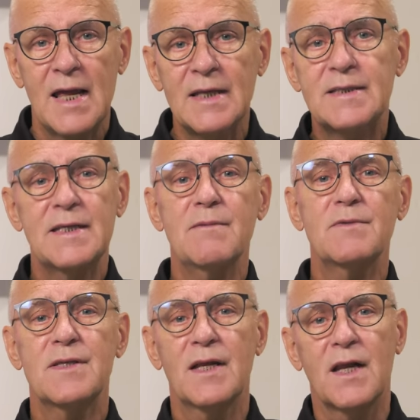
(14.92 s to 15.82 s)
It
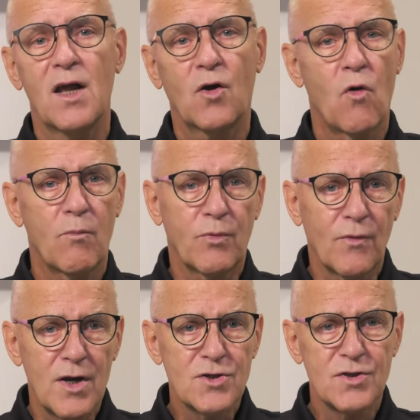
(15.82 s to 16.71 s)
seems that
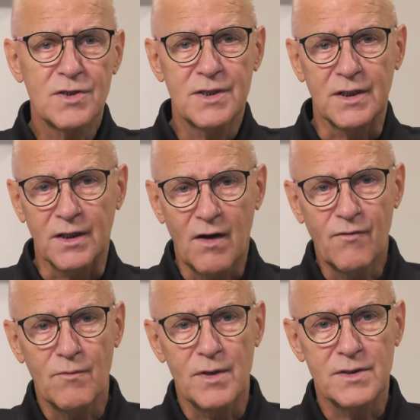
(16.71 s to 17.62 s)
corporations and
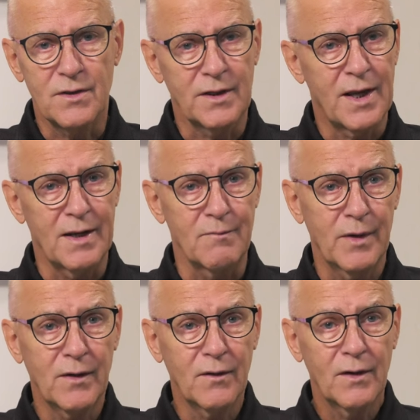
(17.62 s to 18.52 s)
governments are getting
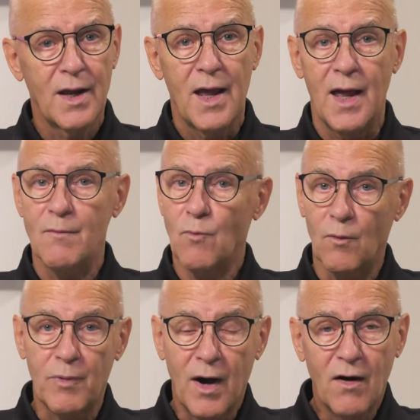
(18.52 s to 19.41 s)
bigger and
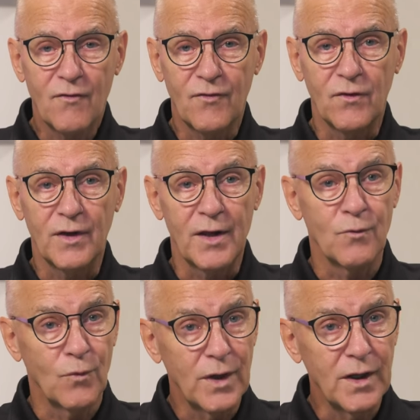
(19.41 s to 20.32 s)
more powerful,
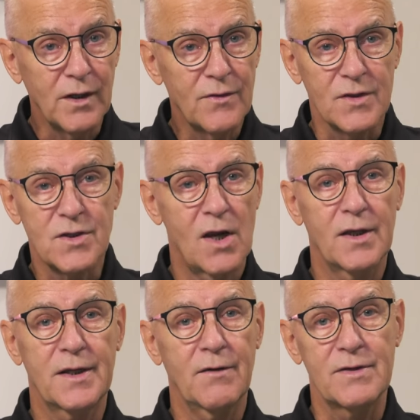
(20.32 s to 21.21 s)
and we, the
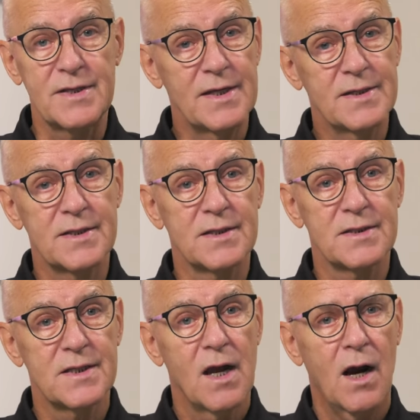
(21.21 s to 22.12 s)
solitary
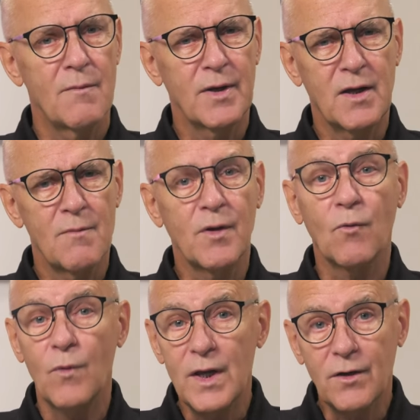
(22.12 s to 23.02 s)
citizens, are
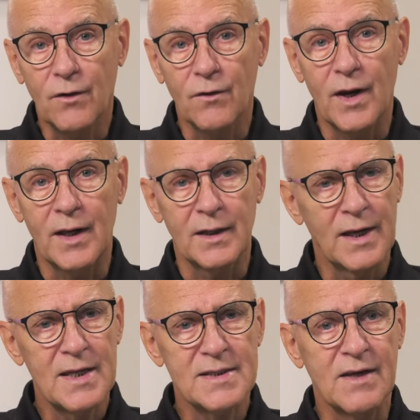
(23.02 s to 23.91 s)
becoming weaker and
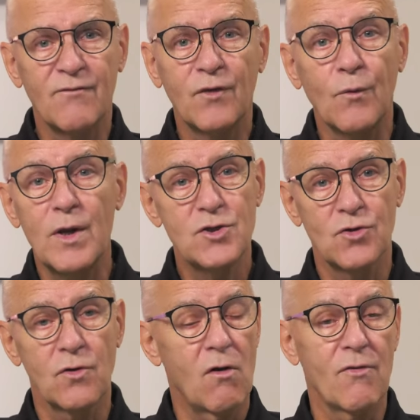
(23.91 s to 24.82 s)
less
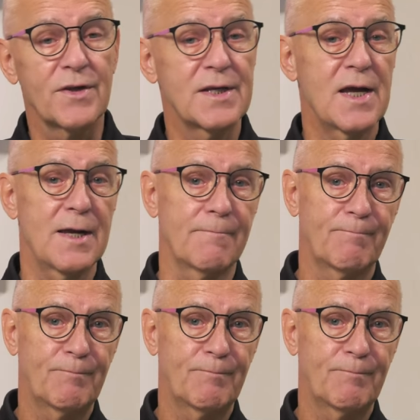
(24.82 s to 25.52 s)
influential all the time.